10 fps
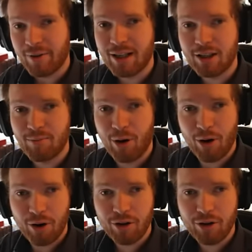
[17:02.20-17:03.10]
credits
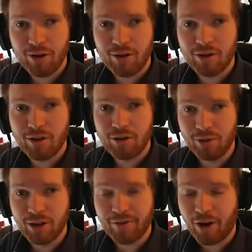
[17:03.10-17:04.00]
per
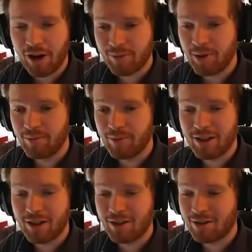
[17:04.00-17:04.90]
unit of osmium,
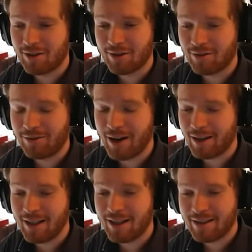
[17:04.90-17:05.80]
which is
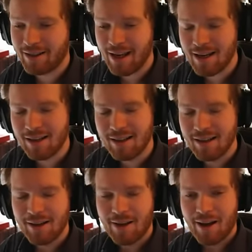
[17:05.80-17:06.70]
frankly insane.
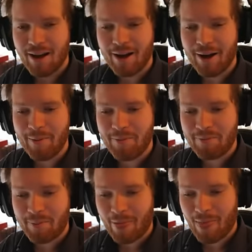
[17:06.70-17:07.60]

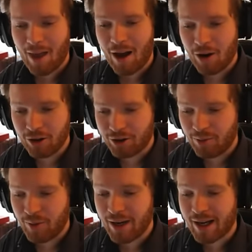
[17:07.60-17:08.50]
And also,
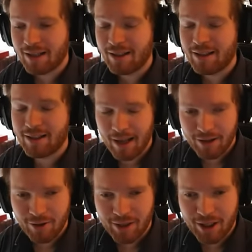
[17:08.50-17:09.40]
when actually
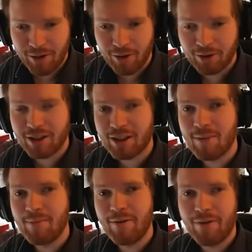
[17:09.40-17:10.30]
selling your materials, it
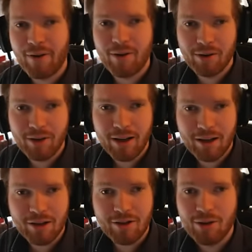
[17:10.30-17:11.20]
can be a very good
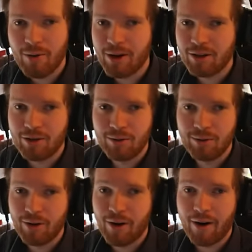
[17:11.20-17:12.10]
idea to go
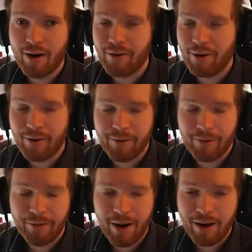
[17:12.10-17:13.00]
into your
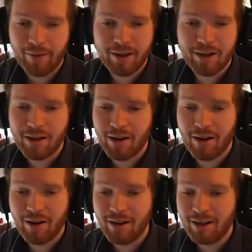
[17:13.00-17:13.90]
favorite
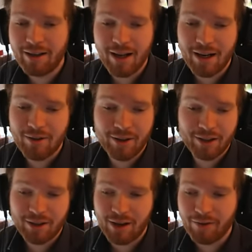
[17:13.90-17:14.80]
Elite
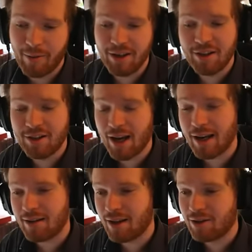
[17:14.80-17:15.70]
Dangerous information
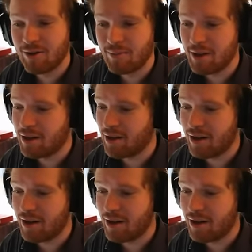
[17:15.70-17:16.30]
site. That could be